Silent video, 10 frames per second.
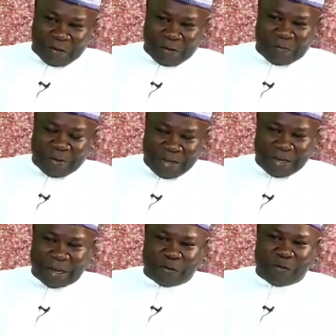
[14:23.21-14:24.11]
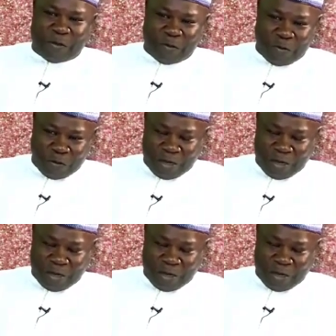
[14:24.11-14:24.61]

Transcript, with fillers: went to meet him.